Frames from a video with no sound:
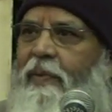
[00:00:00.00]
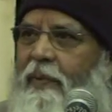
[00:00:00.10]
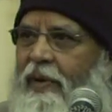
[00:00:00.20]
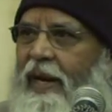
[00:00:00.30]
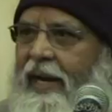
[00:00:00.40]
if
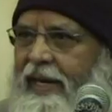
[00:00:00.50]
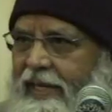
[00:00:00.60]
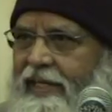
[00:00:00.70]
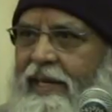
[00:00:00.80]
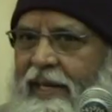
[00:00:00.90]
people are
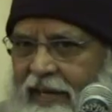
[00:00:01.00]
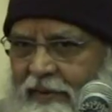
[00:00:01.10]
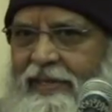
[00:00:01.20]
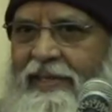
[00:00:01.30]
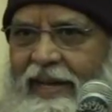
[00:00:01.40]
interested in
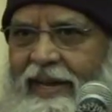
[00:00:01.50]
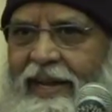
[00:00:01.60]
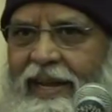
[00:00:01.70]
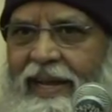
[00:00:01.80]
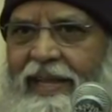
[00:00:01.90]
our
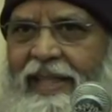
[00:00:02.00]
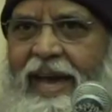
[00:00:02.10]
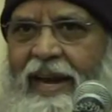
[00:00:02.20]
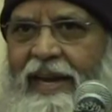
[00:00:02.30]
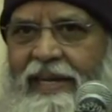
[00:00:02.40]
sari.
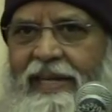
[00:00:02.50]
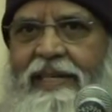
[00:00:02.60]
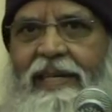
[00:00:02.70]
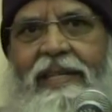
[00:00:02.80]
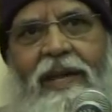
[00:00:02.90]
They are
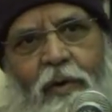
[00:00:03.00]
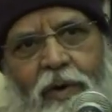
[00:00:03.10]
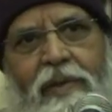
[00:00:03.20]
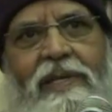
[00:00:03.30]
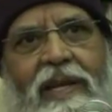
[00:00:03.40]
interested in their
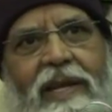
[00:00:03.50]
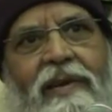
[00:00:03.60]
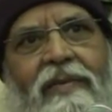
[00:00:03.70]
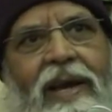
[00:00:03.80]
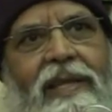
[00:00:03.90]
own
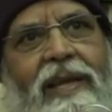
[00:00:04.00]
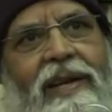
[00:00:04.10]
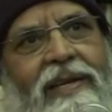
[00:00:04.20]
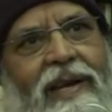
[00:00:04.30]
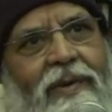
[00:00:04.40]
misery. Where
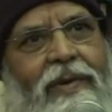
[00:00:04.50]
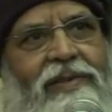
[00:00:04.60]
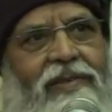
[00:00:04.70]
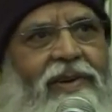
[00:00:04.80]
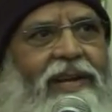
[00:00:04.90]
is
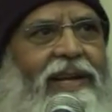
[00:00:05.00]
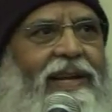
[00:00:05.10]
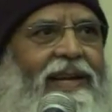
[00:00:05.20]
our sorry?